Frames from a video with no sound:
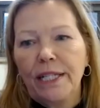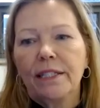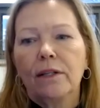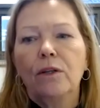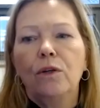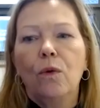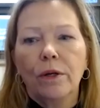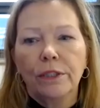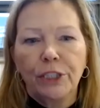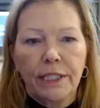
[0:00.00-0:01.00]
It's a
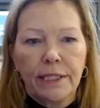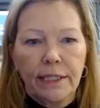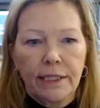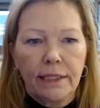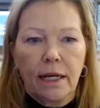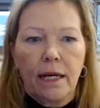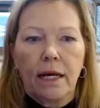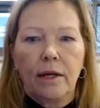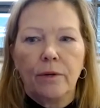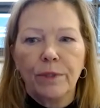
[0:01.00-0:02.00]
gorgeous
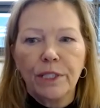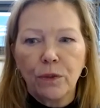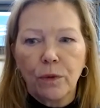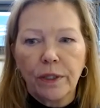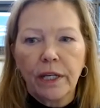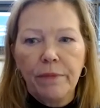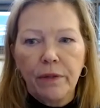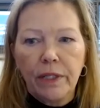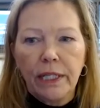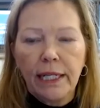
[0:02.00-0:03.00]
resort
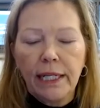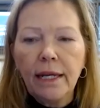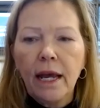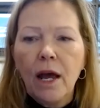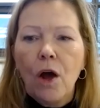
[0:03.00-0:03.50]
community